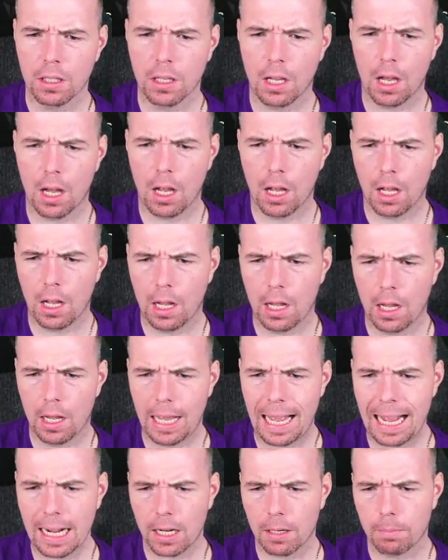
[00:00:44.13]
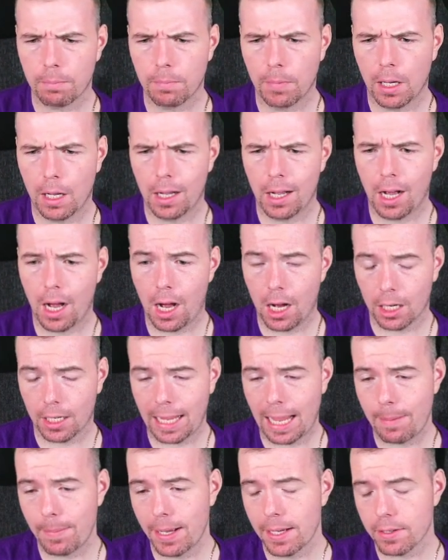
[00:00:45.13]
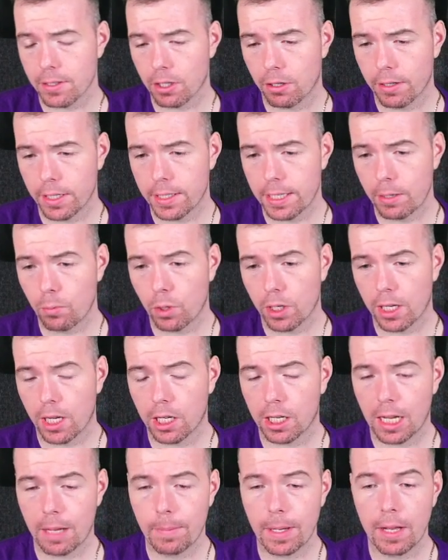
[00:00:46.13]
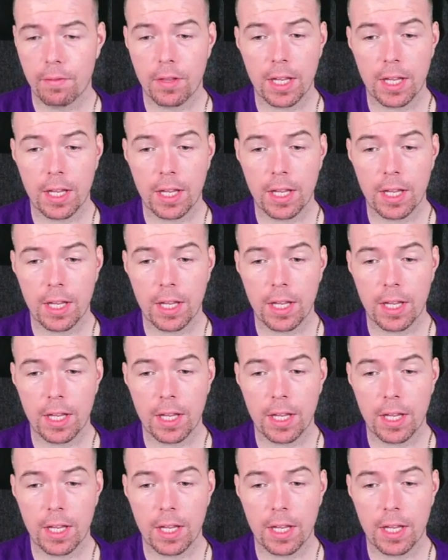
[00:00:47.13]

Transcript: D1 Akmara,